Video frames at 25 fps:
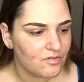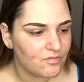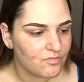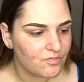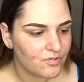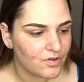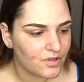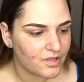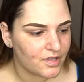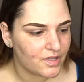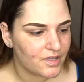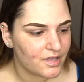
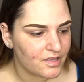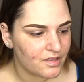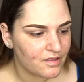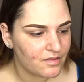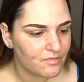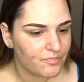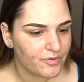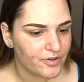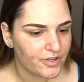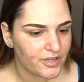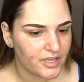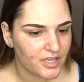really
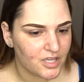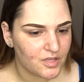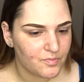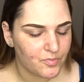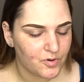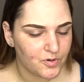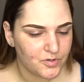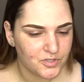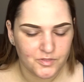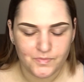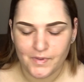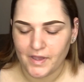putting it in
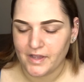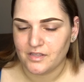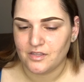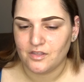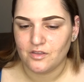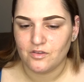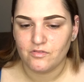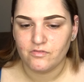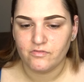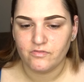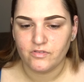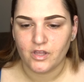
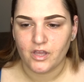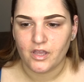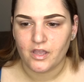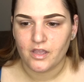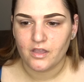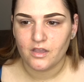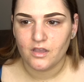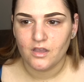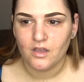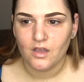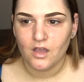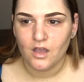perspective,
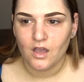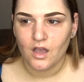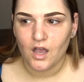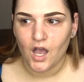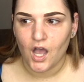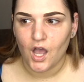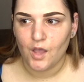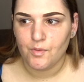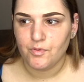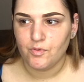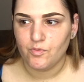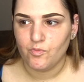like
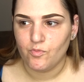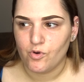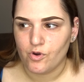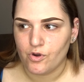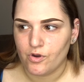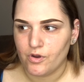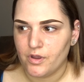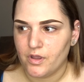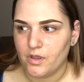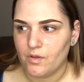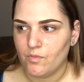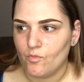I've been
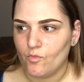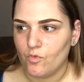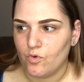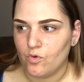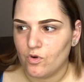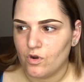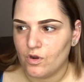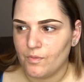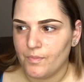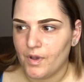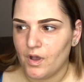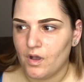worrying
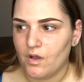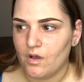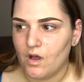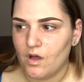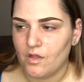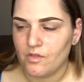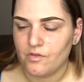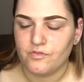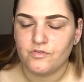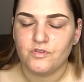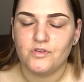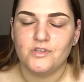more about
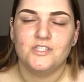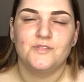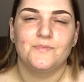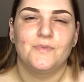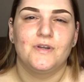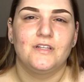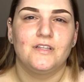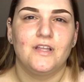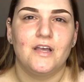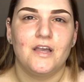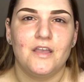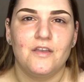other things in
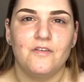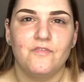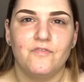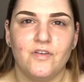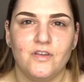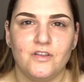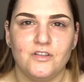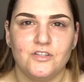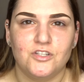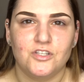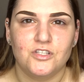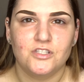my life,
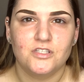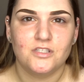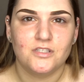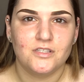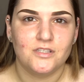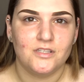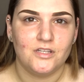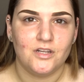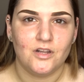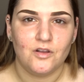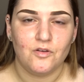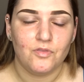and
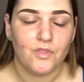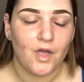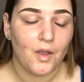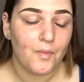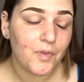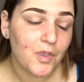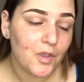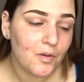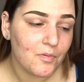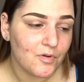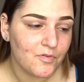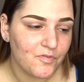just, you know, not
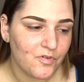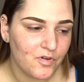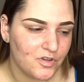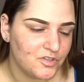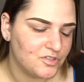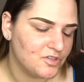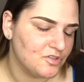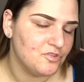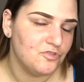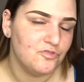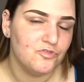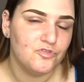being able to
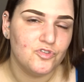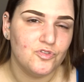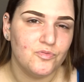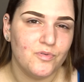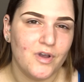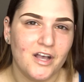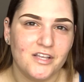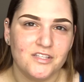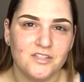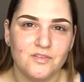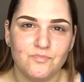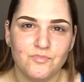focus on YouTube
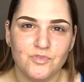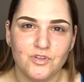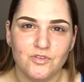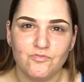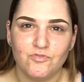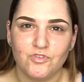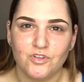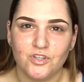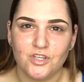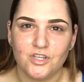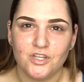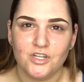hasn't been
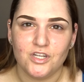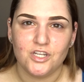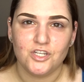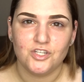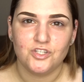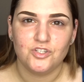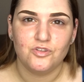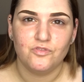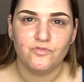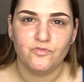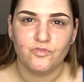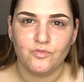really an
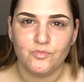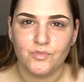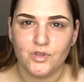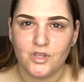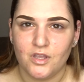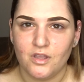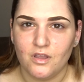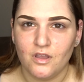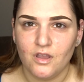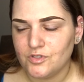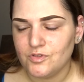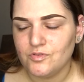issue for
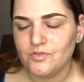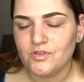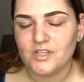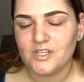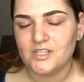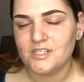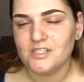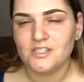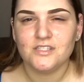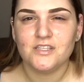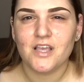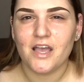me to an
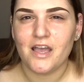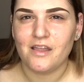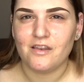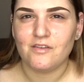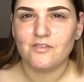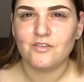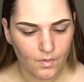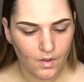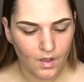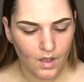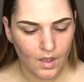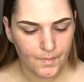extent.
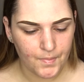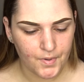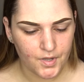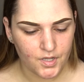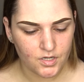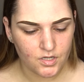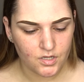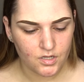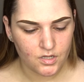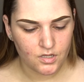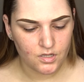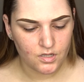I'm
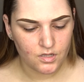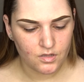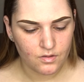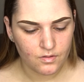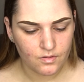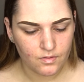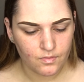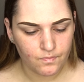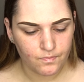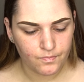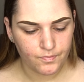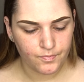
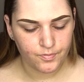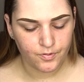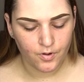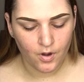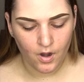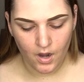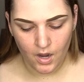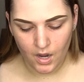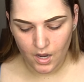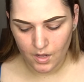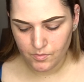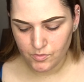gonna
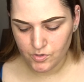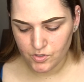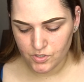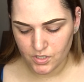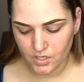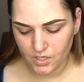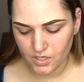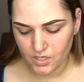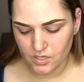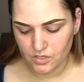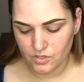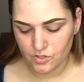prime
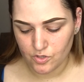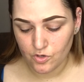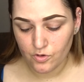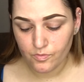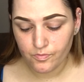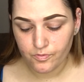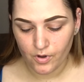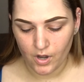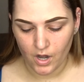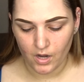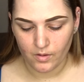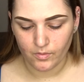using a new
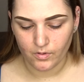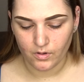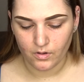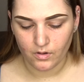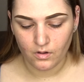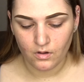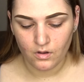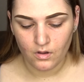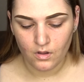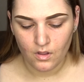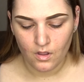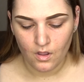
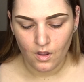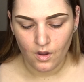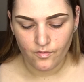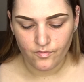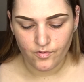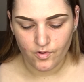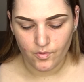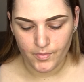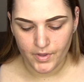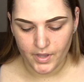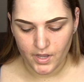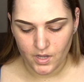primer
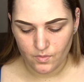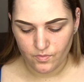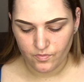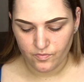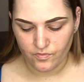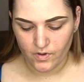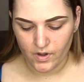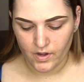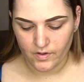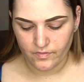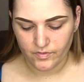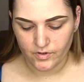from Makeup
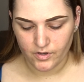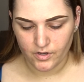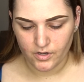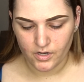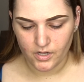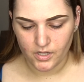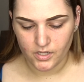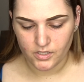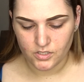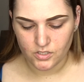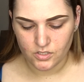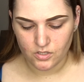Forever.
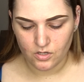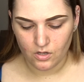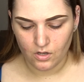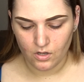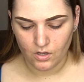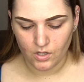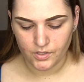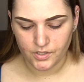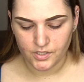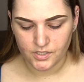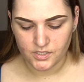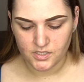It's
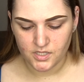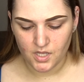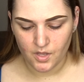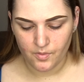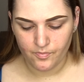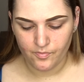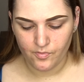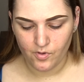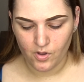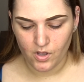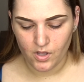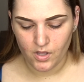called the
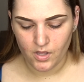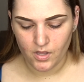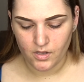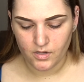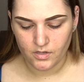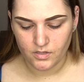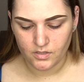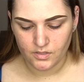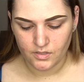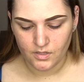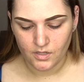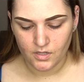Step
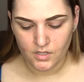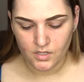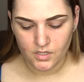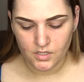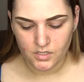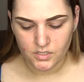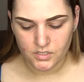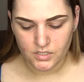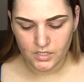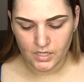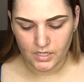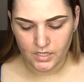1
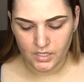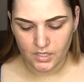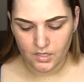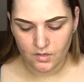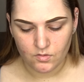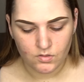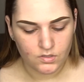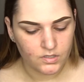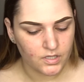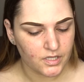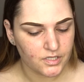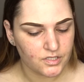Skin
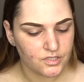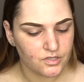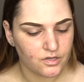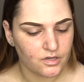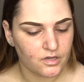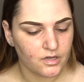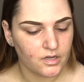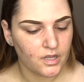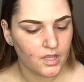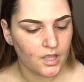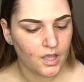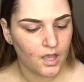
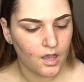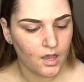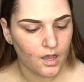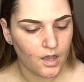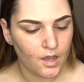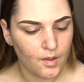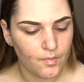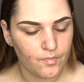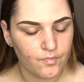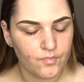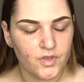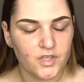Equalizer.
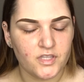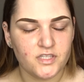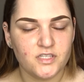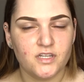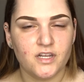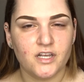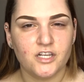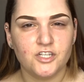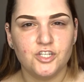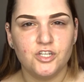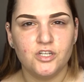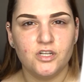It's
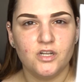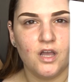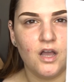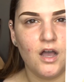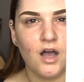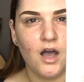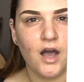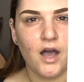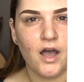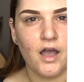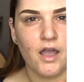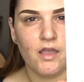actually an
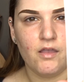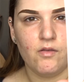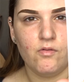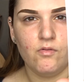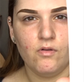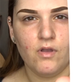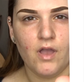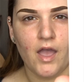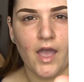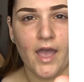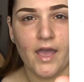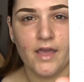
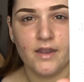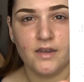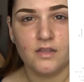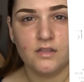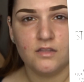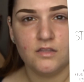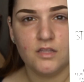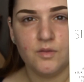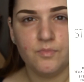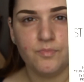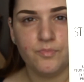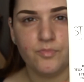eye and a
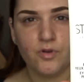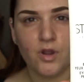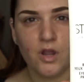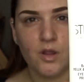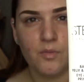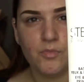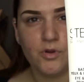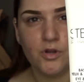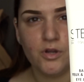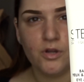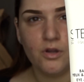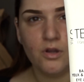lip
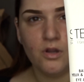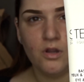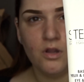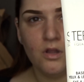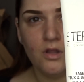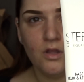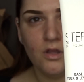primer.